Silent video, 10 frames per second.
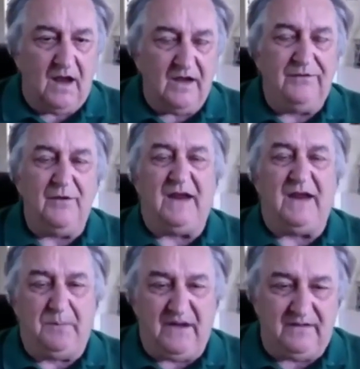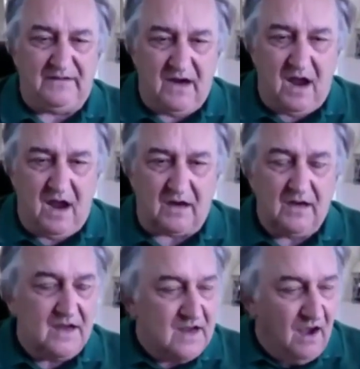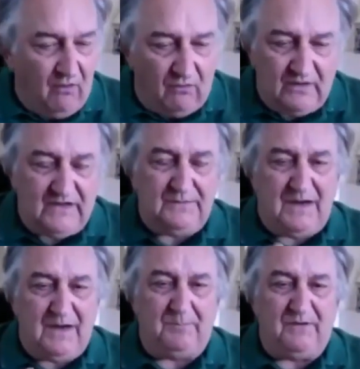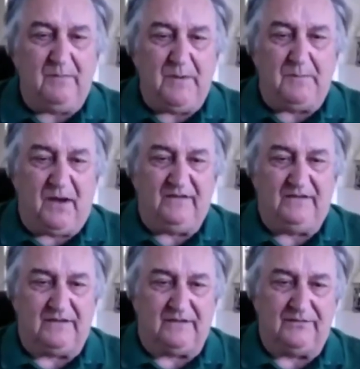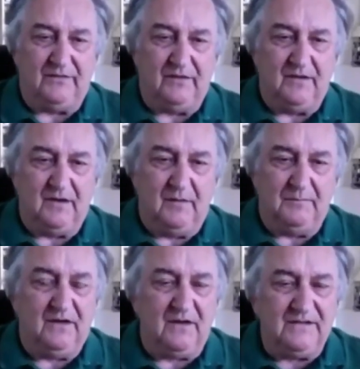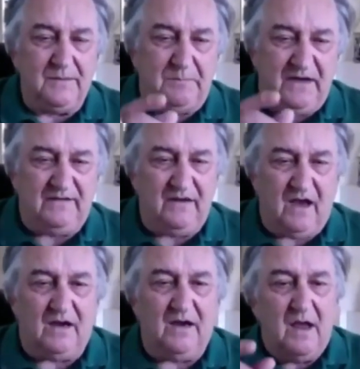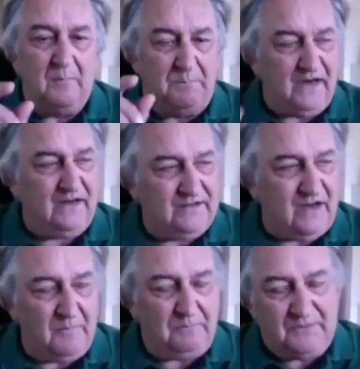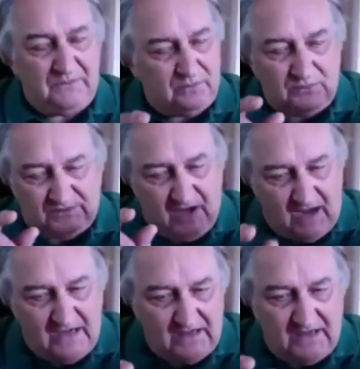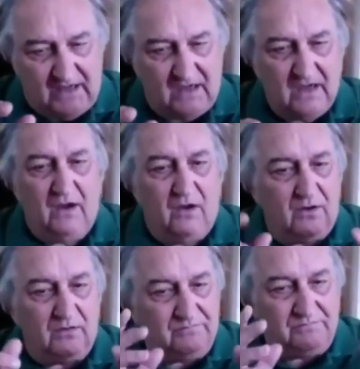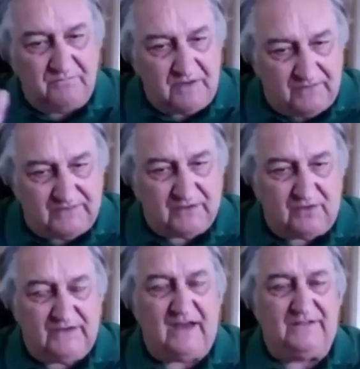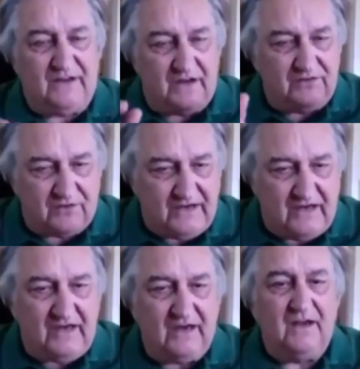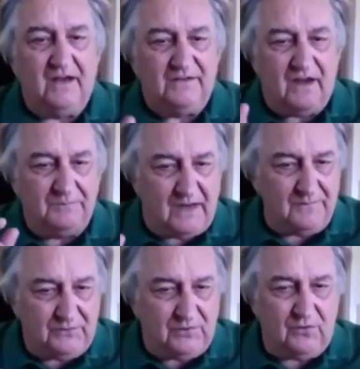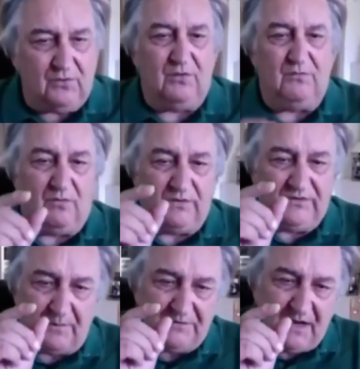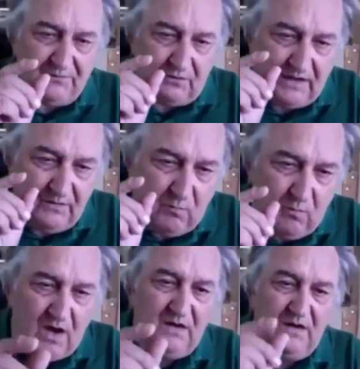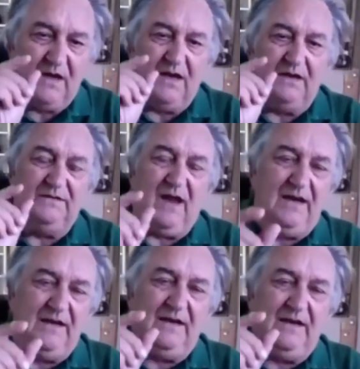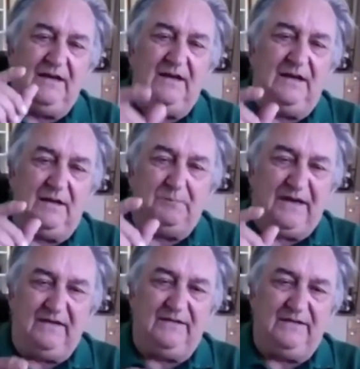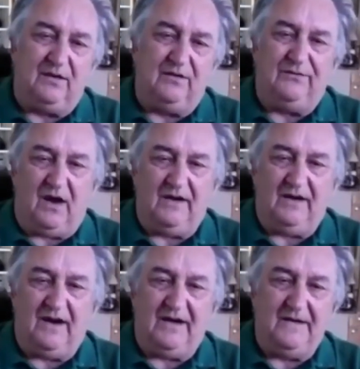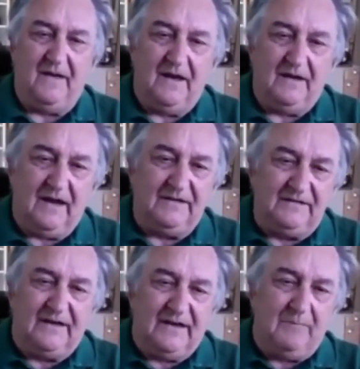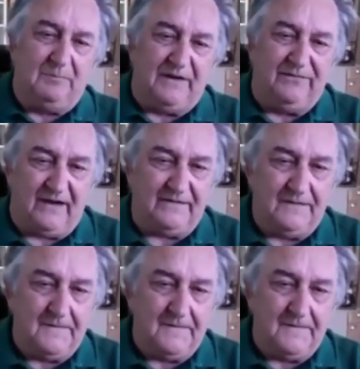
And if you make a PCR, all these people will be positive, because the PCR picks up two tiny, or if it's a good assay, three, sometimes two, sometimes only one tiny little piece of RNA that is then amplified.